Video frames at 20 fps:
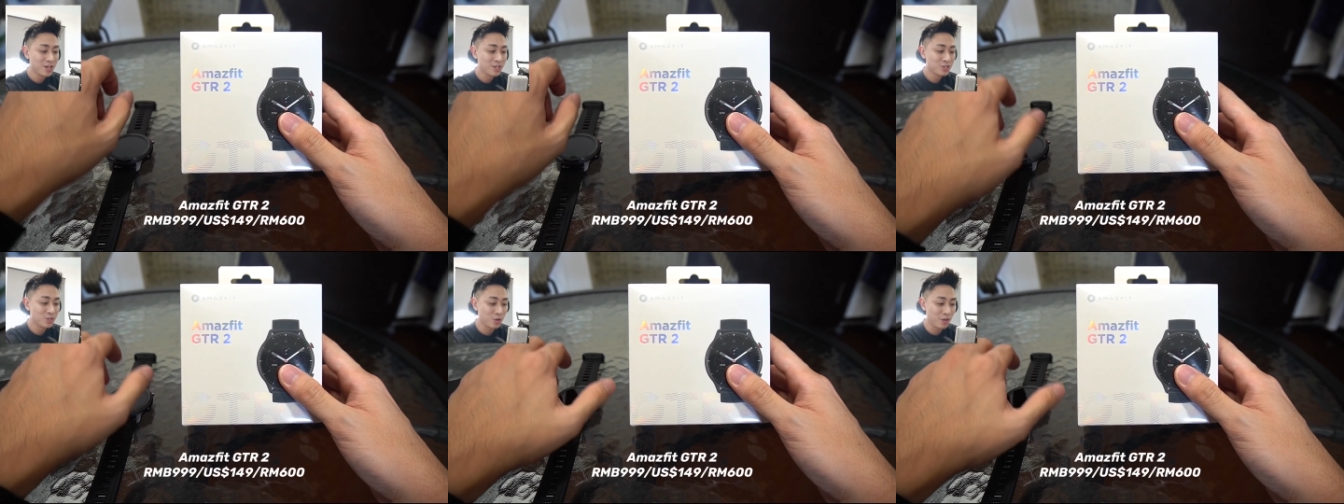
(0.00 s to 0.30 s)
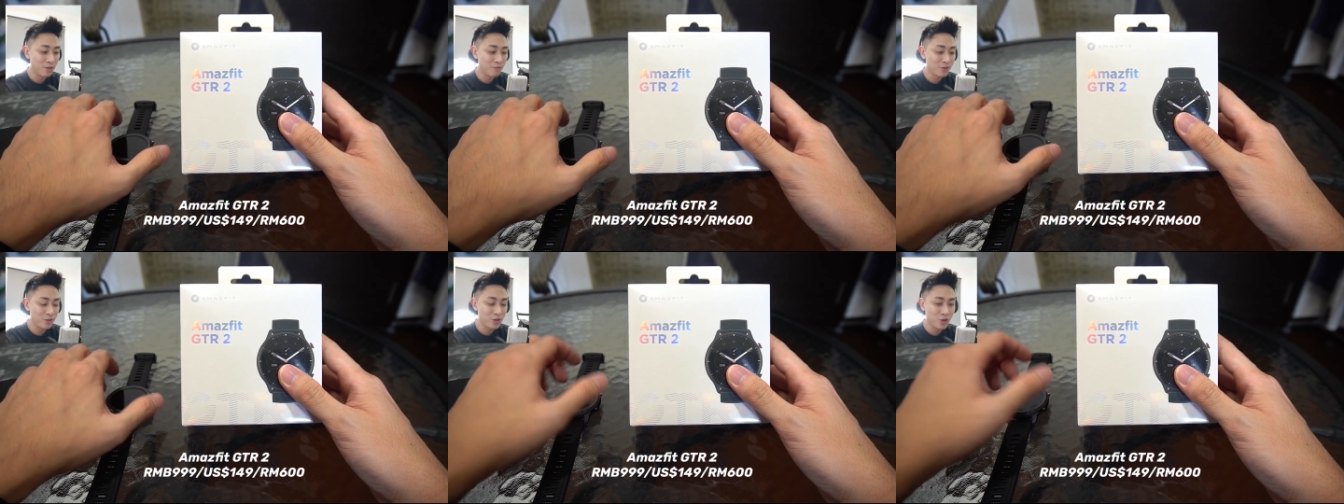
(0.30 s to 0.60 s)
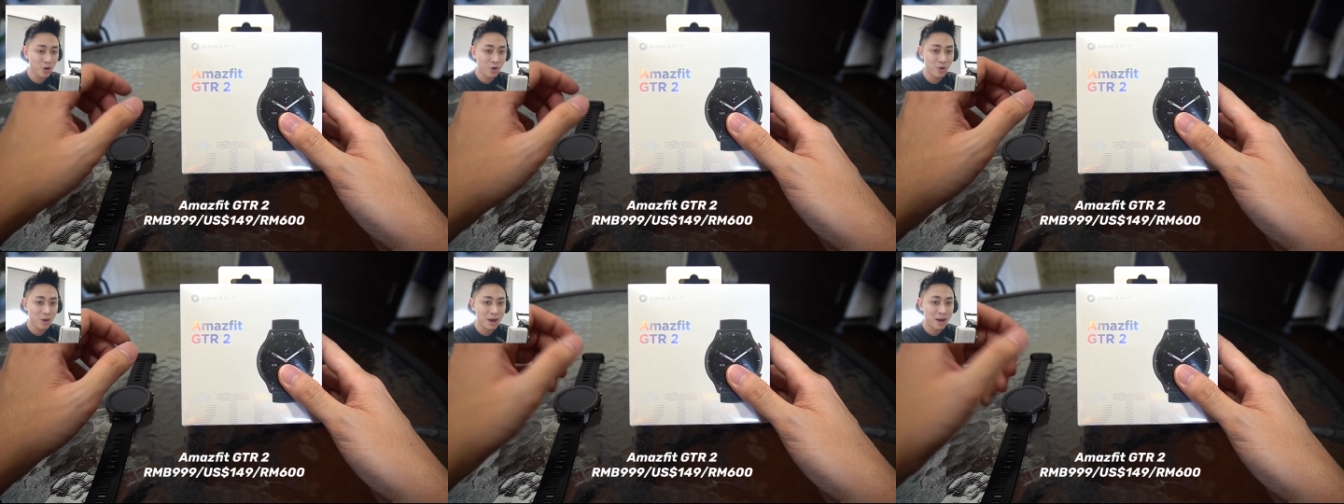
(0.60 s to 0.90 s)
So if you
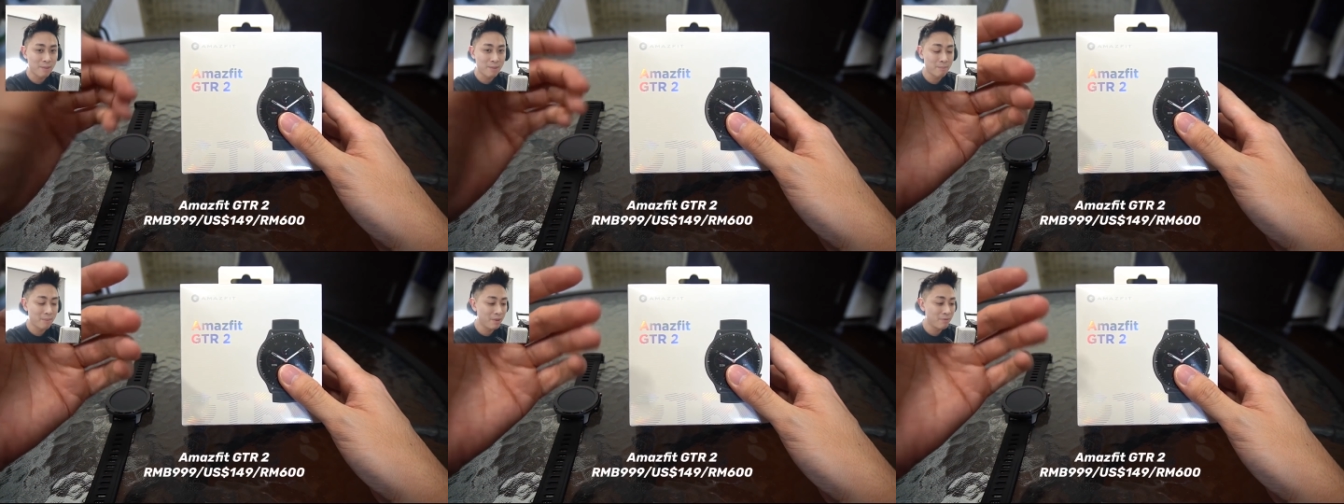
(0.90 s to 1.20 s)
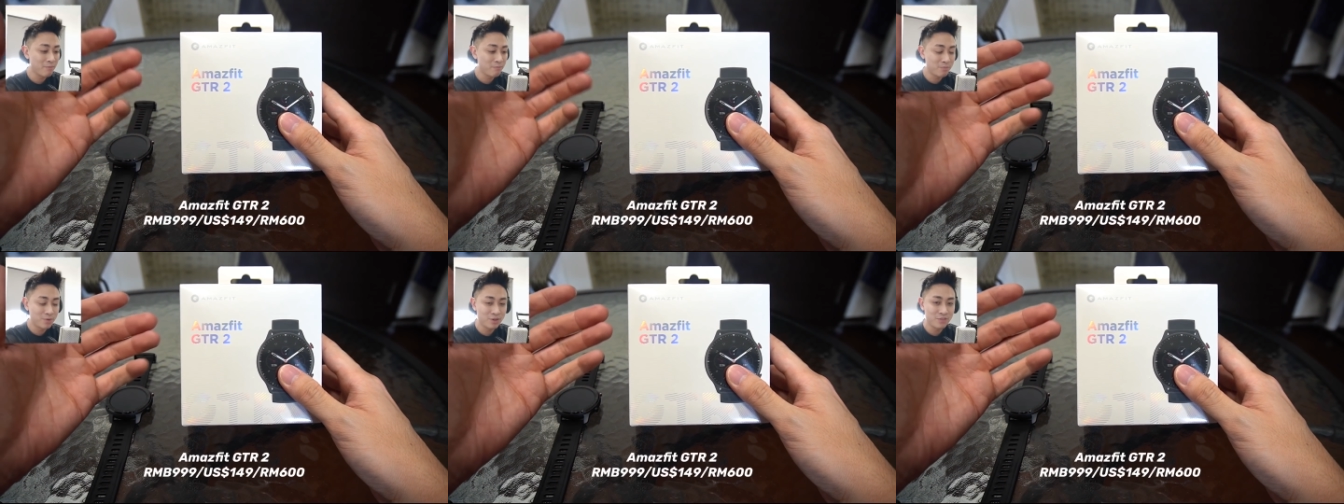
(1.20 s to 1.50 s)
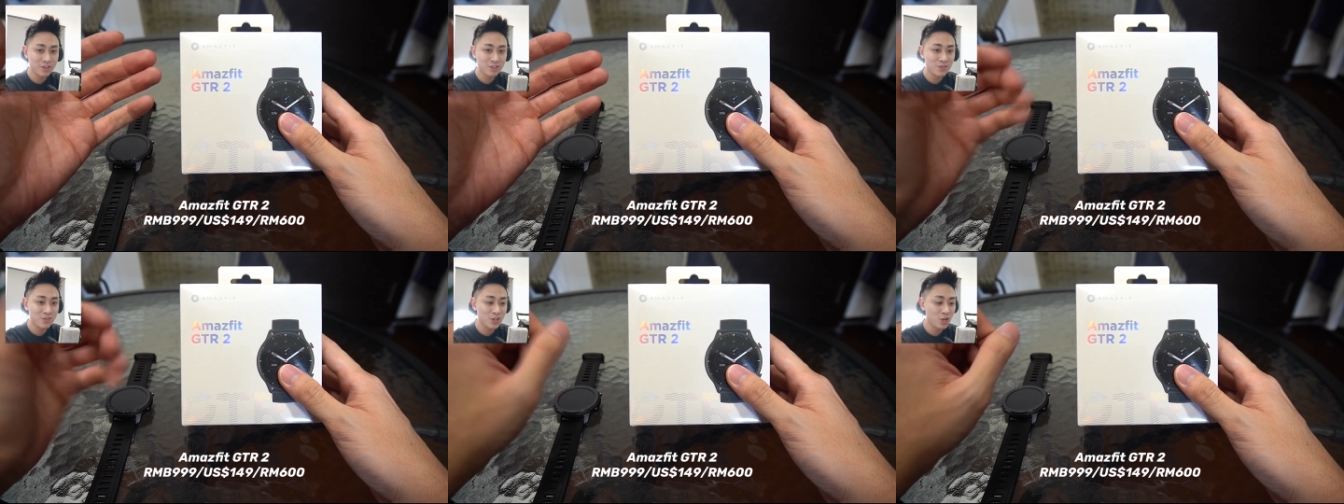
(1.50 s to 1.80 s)
know uh, my
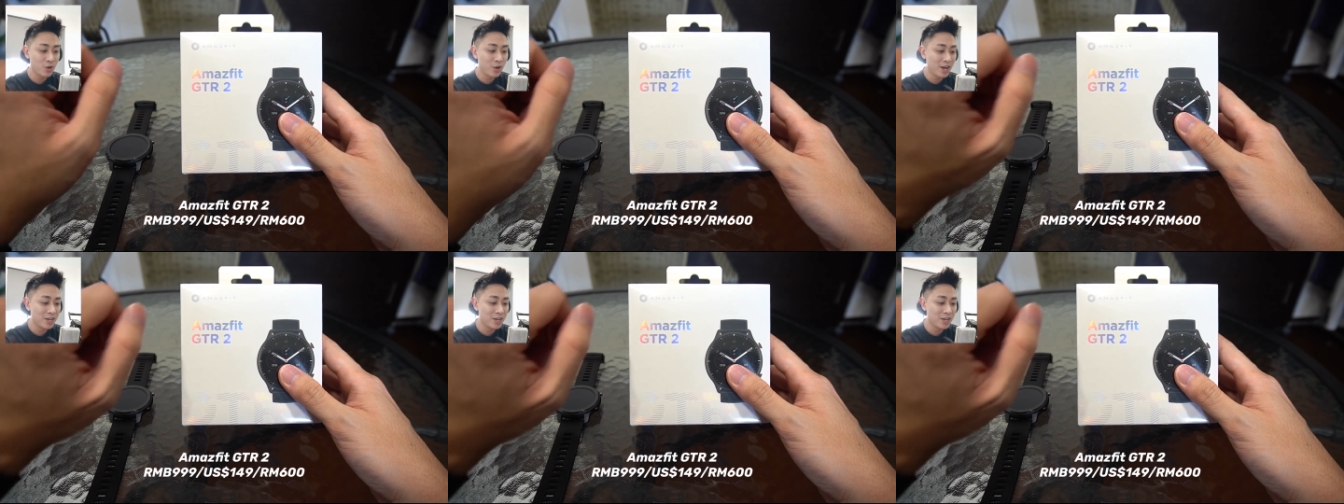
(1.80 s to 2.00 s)
previous video,